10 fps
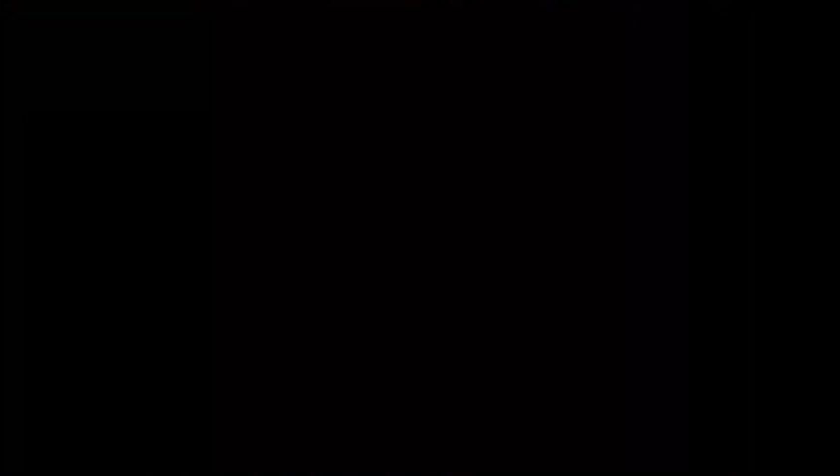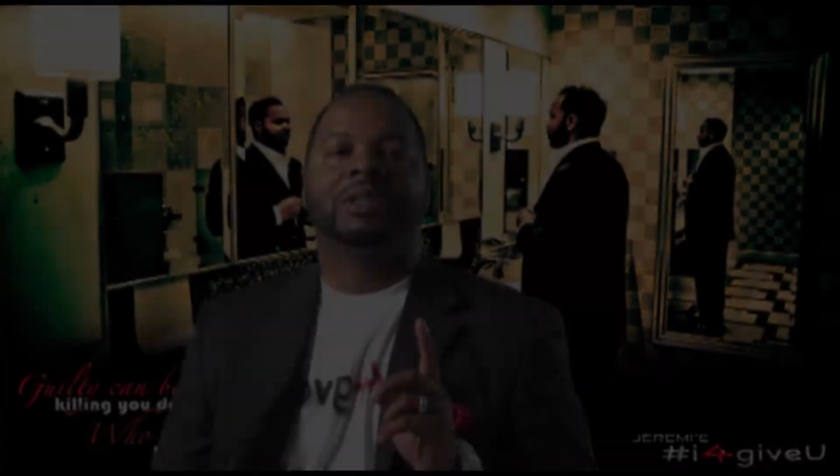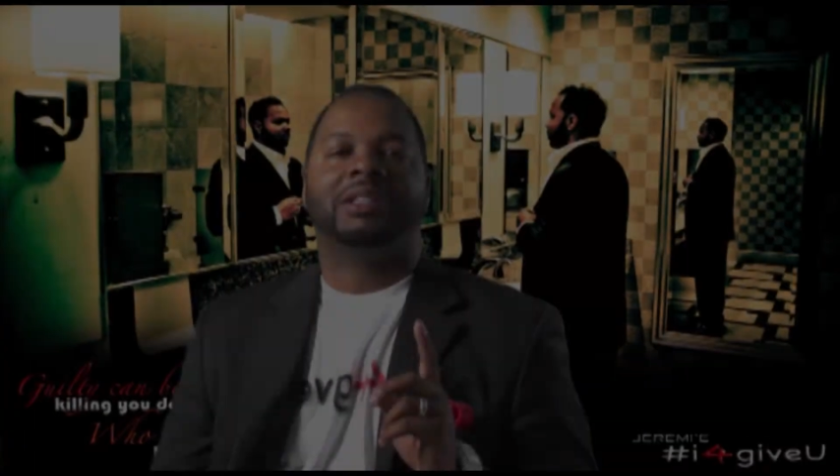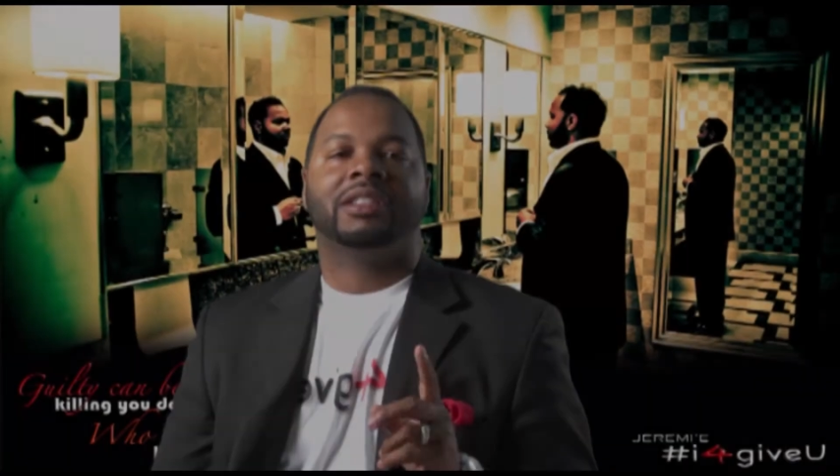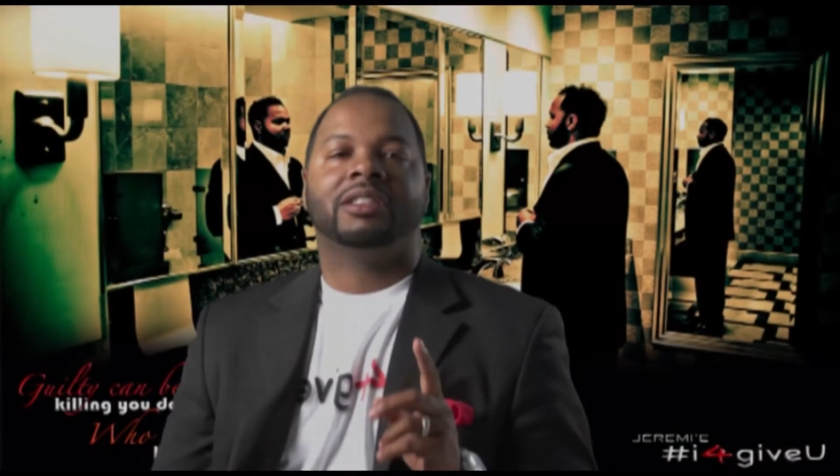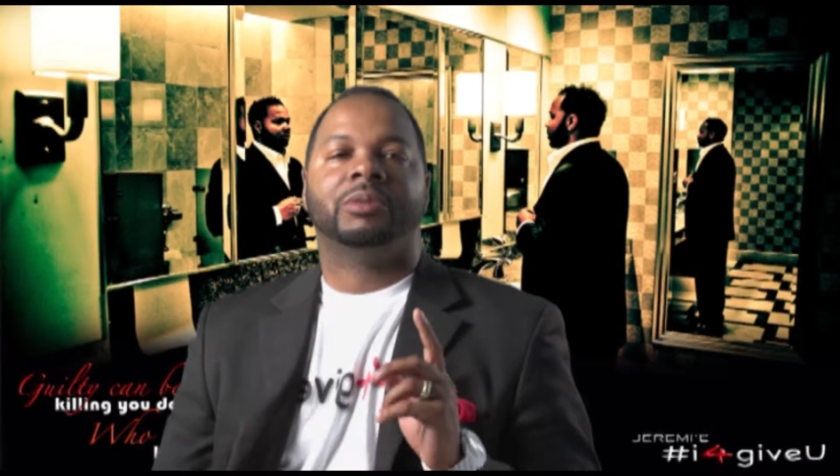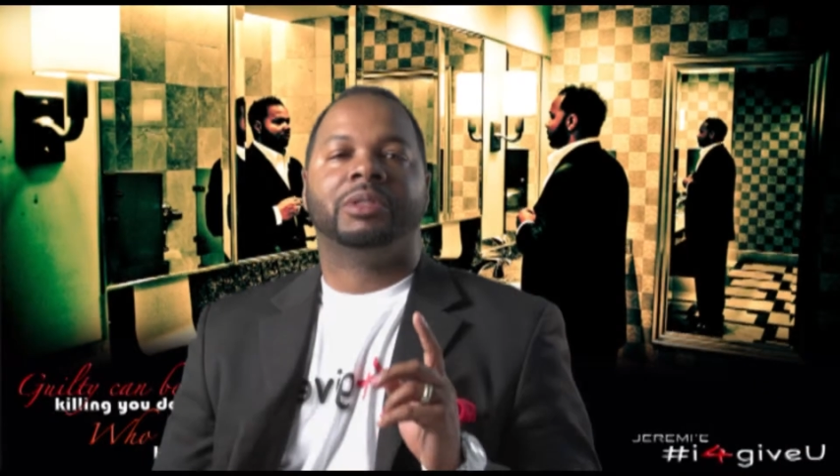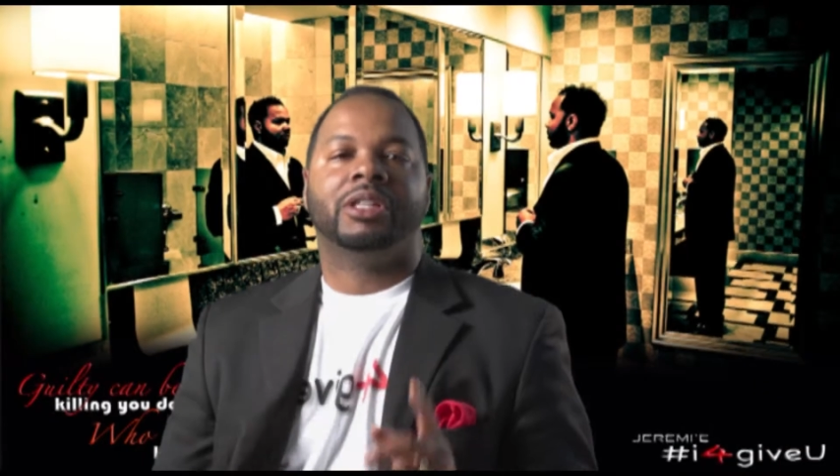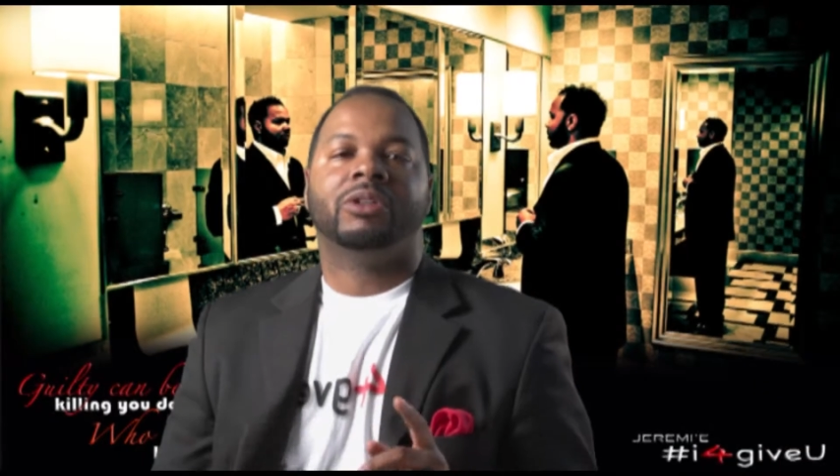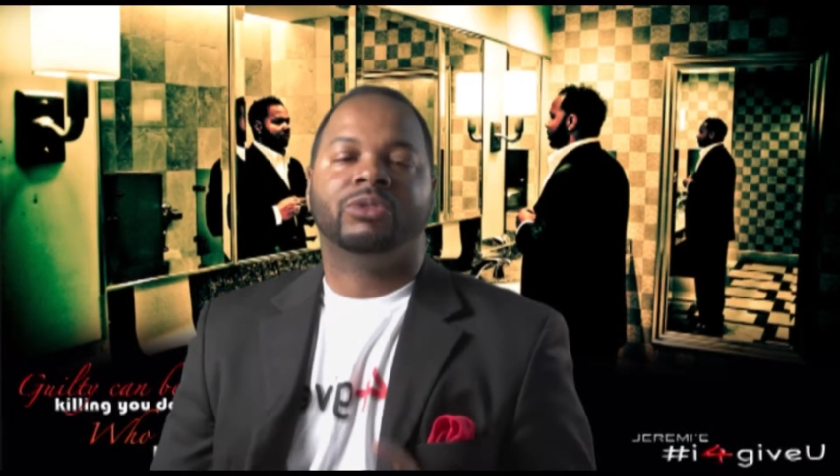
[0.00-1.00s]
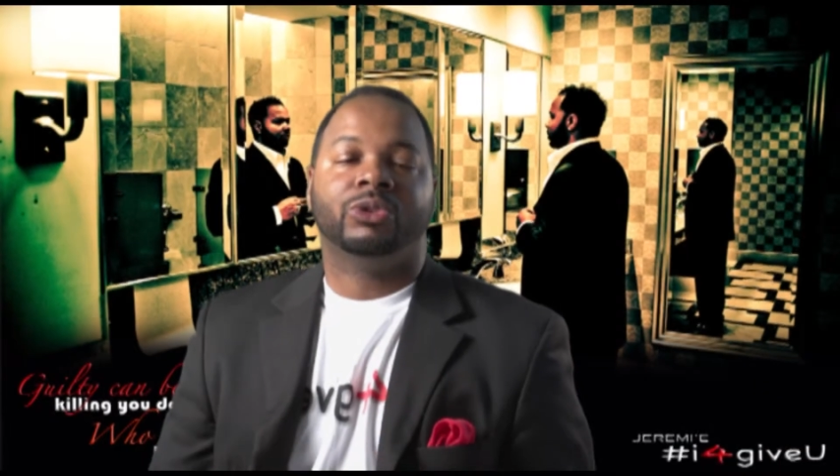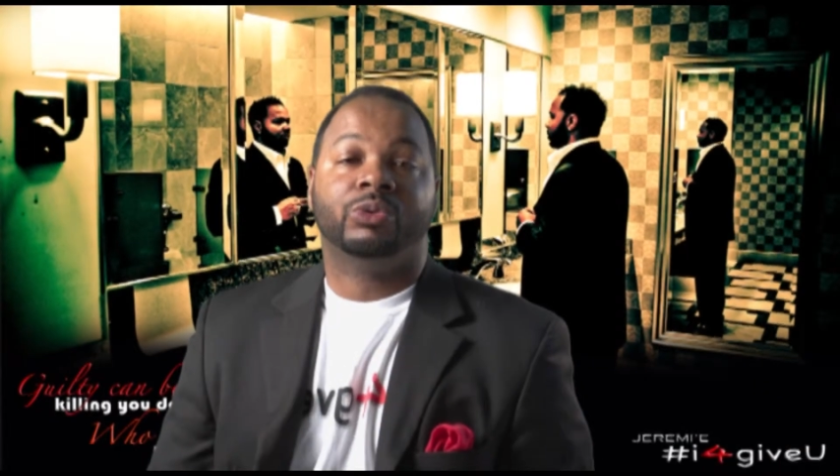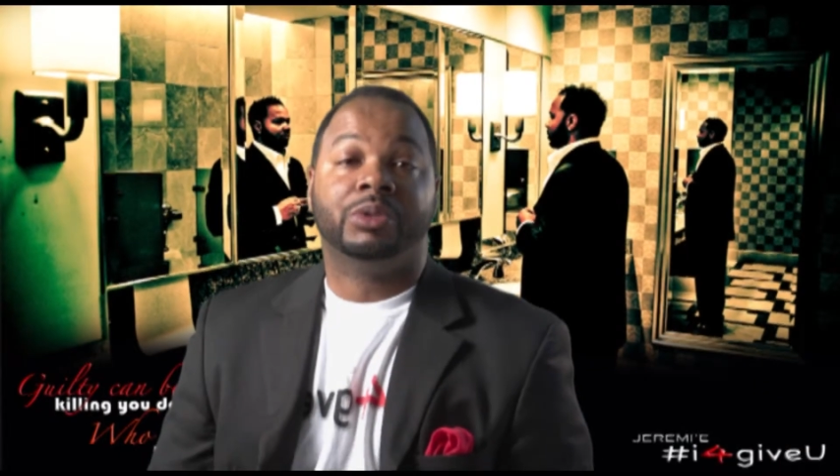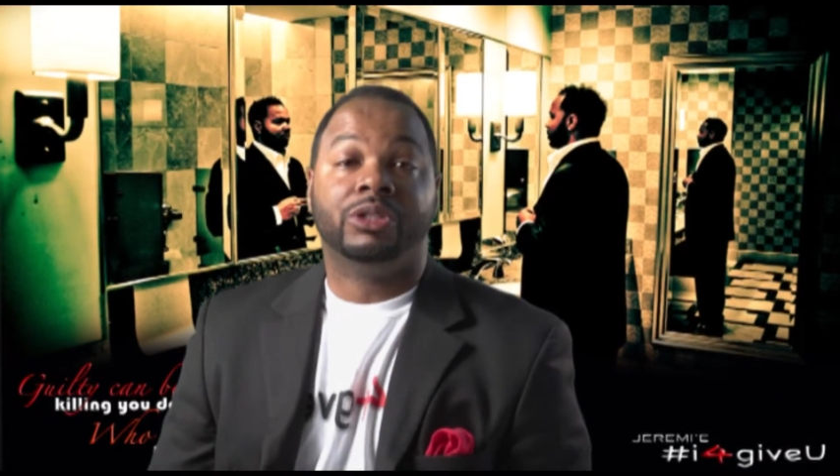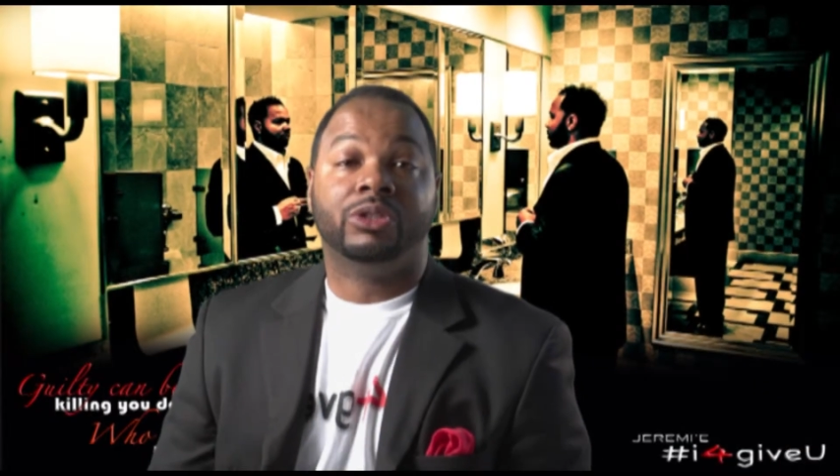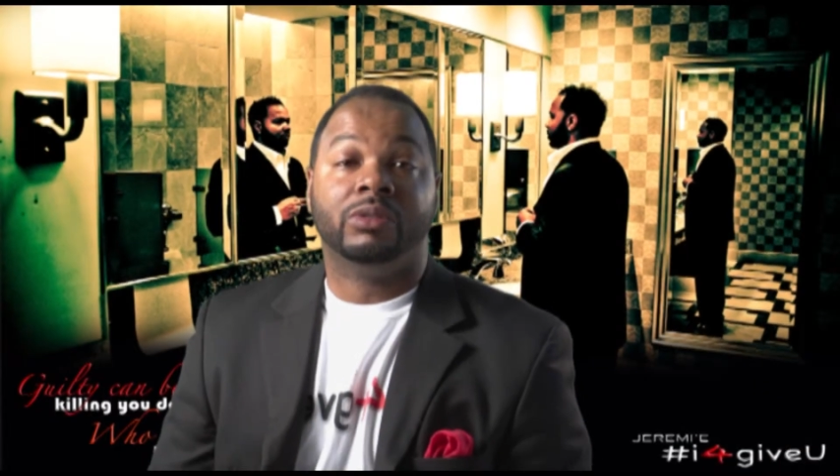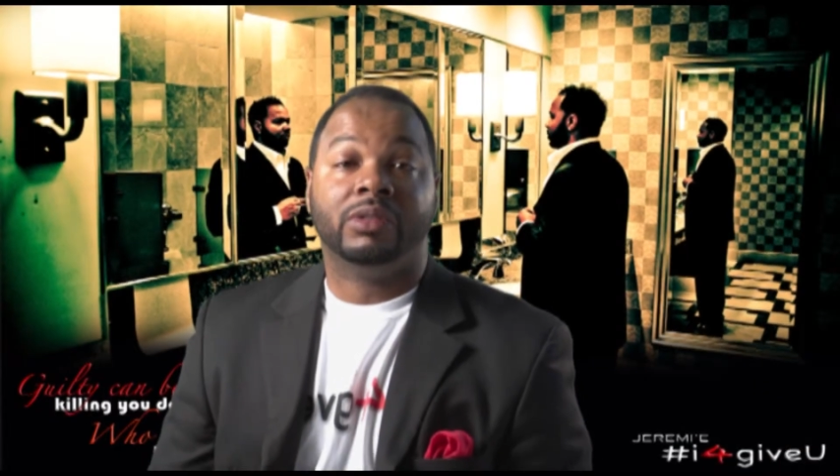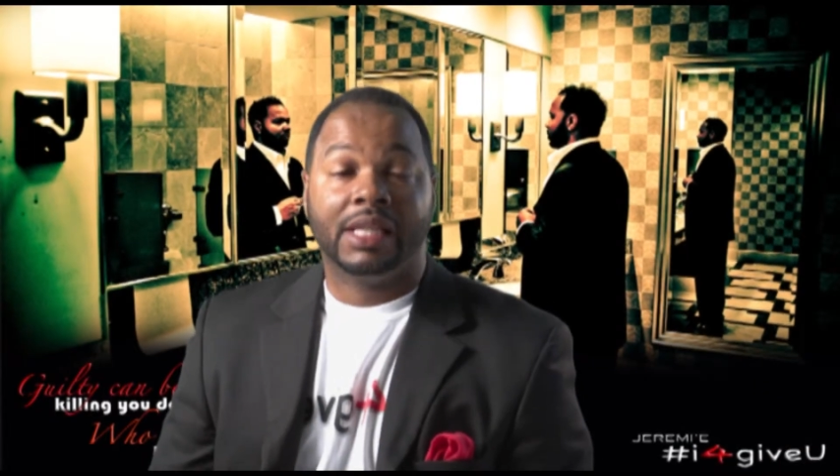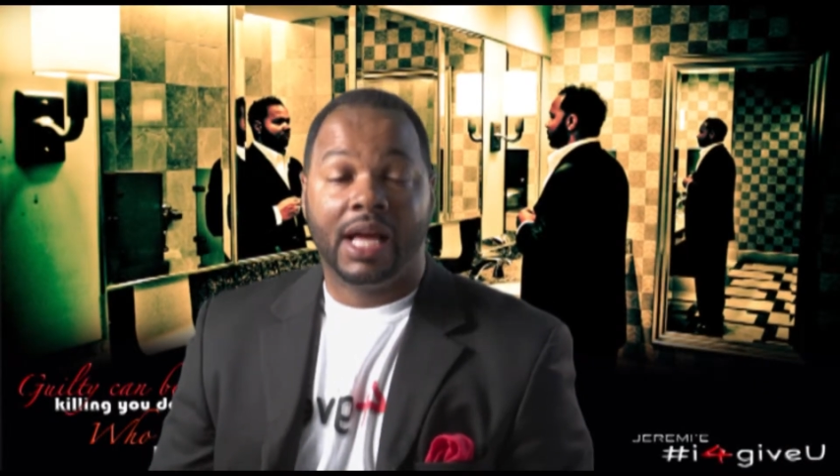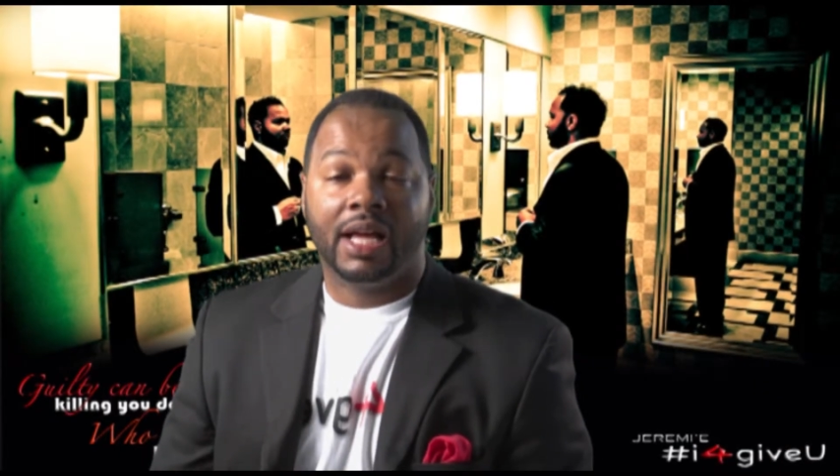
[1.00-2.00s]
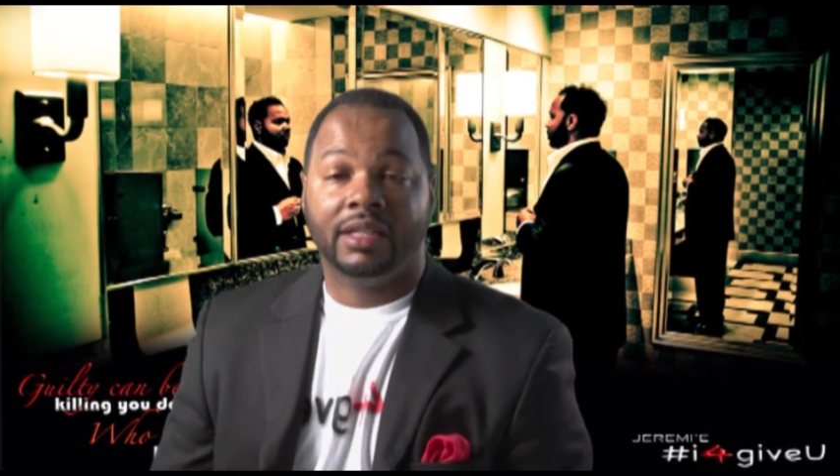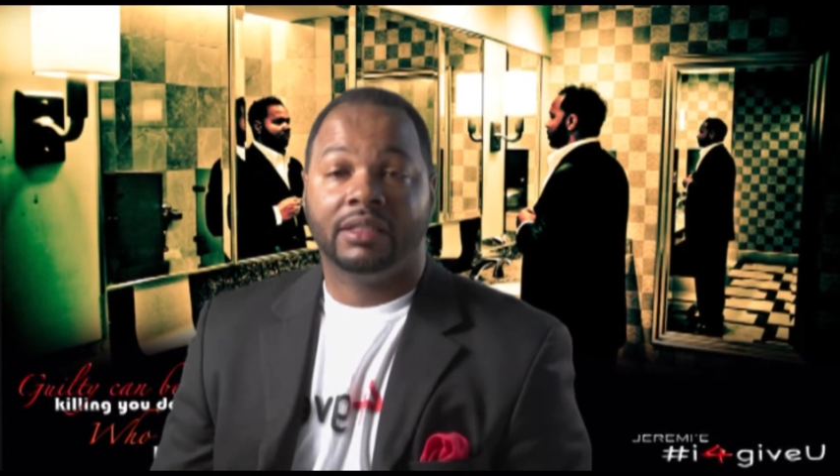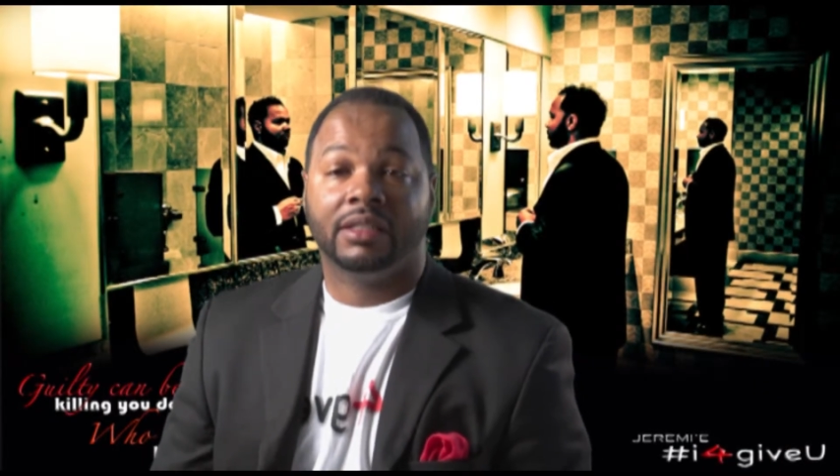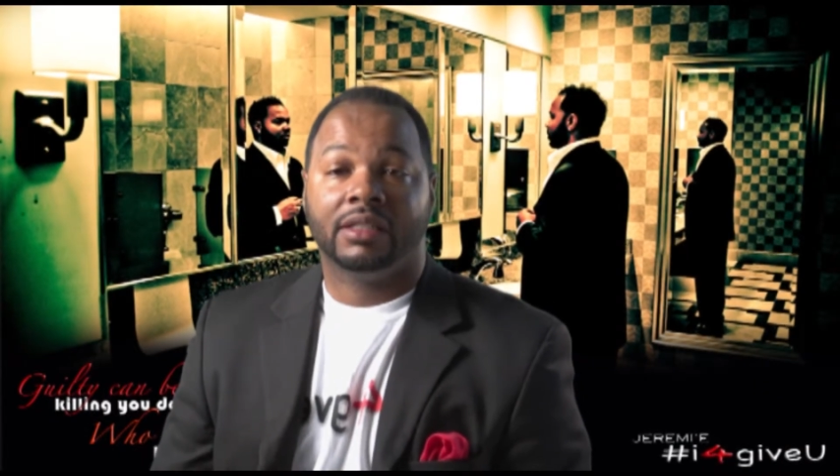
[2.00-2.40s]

One of the things that we don't do, we do not